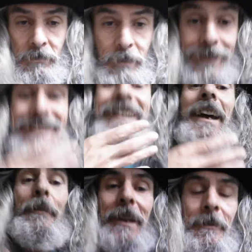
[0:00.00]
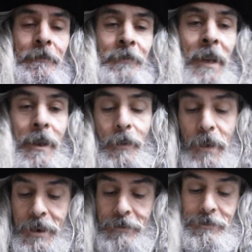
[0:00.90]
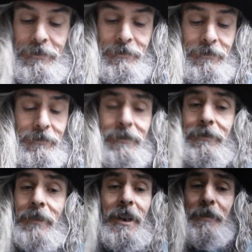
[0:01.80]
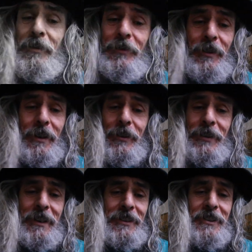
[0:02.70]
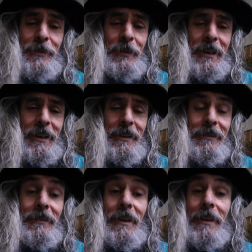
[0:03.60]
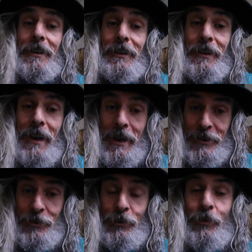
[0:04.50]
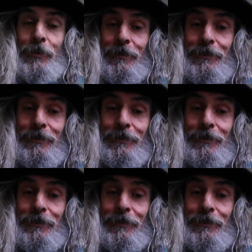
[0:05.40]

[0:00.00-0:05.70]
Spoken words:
But happy. But I prefer things to be natural.